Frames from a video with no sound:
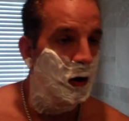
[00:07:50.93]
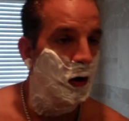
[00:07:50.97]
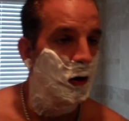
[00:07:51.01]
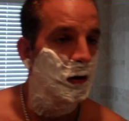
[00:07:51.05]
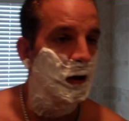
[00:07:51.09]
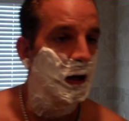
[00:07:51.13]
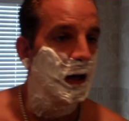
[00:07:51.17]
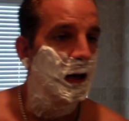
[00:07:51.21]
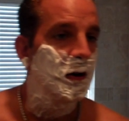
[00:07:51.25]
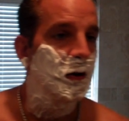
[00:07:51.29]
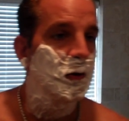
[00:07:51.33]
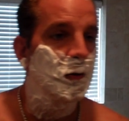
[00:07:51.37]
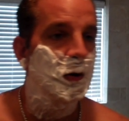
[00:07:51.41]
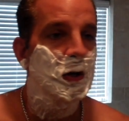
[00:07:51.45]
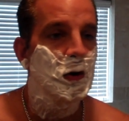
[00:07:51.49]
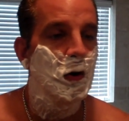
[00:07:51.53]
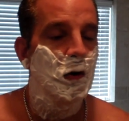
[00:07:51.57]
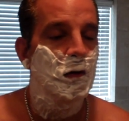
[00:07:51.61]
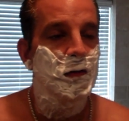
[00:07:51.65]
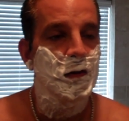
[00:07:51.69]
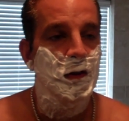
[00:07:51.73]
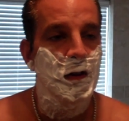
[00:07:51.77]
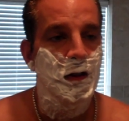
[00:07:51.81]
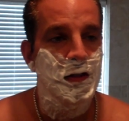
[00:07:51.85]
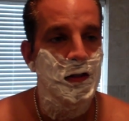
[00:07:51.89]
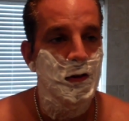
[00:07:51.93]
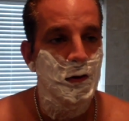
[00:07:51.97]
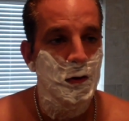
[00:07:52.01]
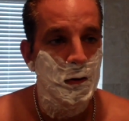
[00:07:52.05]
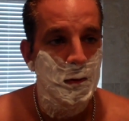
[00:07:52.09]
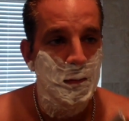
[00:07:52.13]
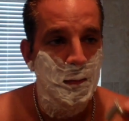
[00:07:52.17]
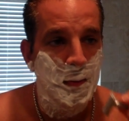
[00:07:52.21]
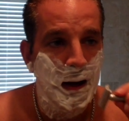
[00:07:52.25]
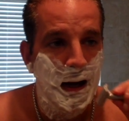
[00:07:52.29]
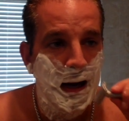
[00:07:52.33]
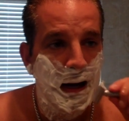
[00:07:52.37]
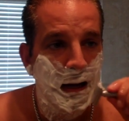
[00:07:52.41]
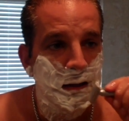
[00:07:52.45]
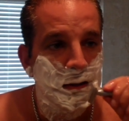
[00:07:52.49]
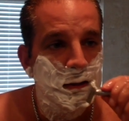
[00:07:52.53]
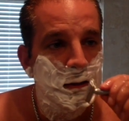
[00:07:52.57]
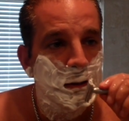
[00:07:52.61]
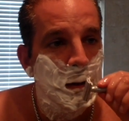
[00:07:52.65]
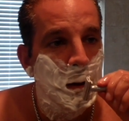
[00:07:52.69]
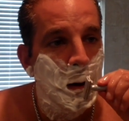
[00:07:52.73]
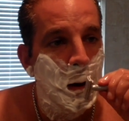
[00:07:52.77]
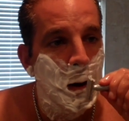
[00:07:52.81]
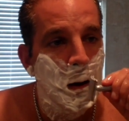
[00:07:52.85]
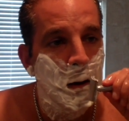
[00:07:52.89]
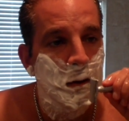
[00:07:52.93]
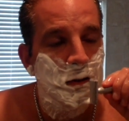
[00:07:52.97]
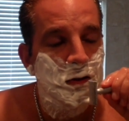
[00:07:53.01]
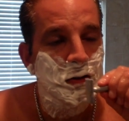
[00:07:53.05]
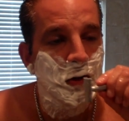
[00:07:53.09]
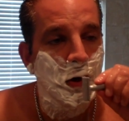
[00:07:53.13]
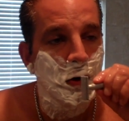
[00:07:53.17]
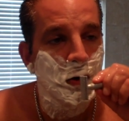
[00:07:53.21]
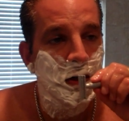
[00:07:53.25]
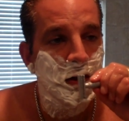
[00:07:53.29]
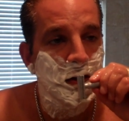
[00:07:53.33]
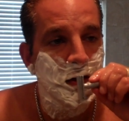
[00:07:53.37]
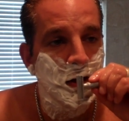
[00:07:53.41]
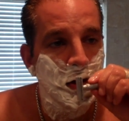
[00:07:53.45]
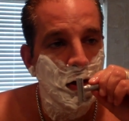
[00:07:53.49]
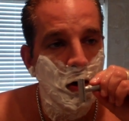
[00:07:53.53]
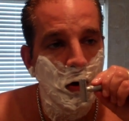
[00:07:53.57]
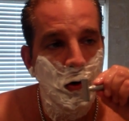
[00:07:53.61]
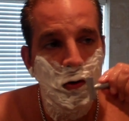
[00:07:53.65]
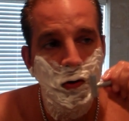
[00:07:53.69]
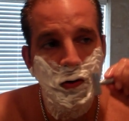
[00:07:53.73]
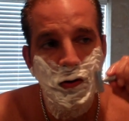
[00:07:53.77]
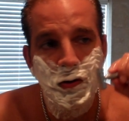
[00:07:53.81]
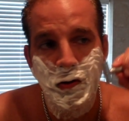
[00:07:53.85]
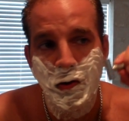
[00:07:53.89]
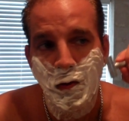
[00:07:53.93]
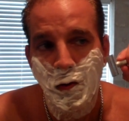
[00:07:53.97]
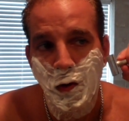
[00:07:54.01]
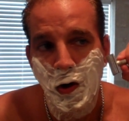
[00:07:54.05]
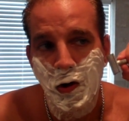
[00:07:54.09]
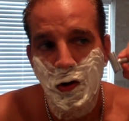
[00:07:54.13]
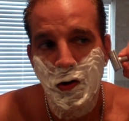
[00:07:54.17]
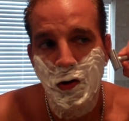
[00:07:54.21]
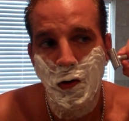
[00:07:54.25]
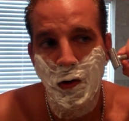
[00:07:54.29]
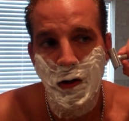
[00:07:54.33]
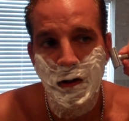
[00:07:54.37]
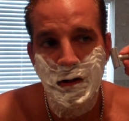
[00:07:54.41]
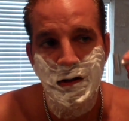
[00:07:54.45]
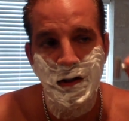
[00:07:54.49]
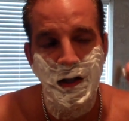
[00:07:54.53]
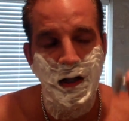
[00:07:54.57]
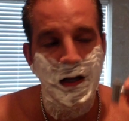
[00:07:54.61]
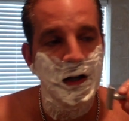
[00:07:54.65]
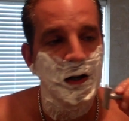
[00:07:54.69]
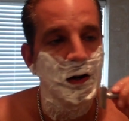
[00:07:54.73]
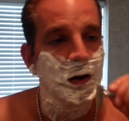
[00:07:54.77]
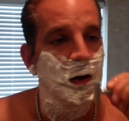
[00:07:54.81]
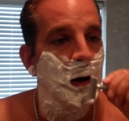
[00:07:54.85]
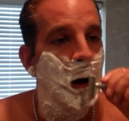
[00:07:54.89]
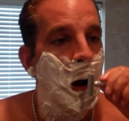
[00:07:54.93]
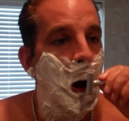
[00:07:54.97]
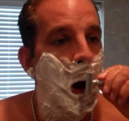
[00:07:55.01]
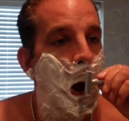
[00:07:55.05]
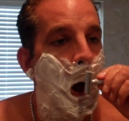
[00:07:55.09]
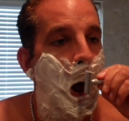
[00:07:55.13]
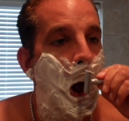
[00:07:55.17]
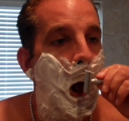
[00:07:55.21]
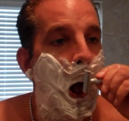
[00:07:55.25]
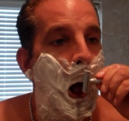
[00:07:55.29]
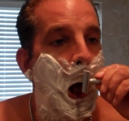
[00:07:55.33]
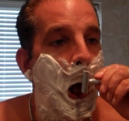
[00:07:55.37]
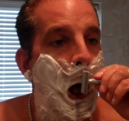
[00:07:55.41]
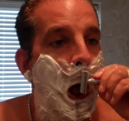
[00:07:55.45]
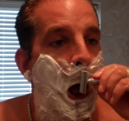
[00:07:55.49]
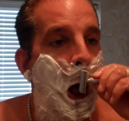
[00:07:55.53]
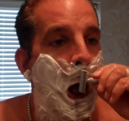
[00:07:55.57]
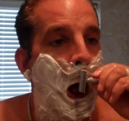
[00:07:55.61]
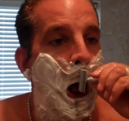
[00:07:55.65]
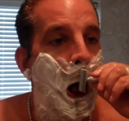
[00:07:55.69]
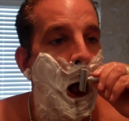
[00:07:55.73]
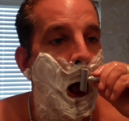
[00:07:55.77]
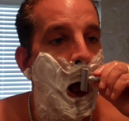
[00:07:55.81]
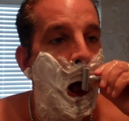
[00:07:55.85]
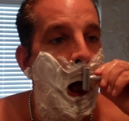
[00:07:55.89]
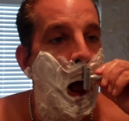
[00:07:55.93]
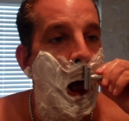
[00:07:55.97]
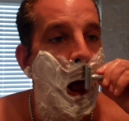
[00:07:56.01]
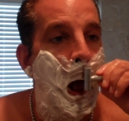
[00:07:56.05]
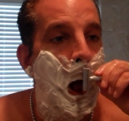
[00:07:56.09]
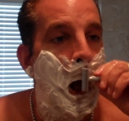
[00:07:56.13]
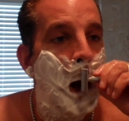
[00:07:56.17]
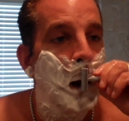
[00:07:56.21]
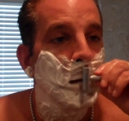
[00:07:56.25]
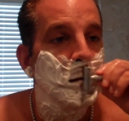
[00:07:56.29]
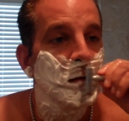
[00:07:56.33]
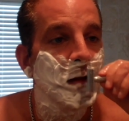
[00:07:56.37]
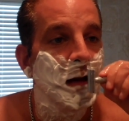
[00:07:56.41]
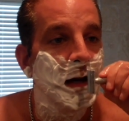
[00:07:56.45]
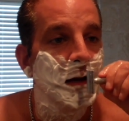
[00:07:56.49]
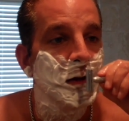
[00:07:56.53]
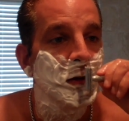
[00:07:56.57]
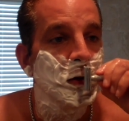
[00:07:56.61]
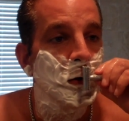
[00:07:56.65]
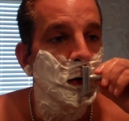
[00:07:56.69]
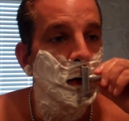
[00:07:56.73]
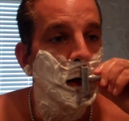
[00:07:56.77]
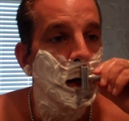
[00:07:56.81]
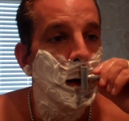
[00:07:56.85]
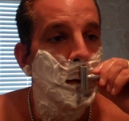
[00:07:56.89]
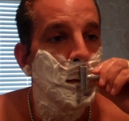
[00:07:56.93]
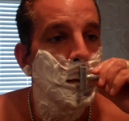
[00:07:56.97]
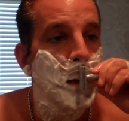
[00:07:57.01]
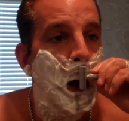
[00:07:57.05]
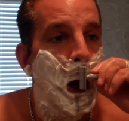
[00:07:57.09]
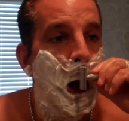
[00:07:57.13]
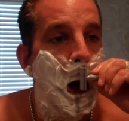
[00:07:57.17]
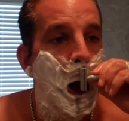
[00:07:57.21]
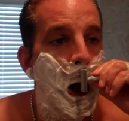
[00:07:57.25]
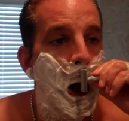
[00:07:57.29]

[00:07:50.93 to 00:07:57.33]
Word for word: Okay, here we go for the third pass. Start at the nose, work towards the ear. Flatten your lip.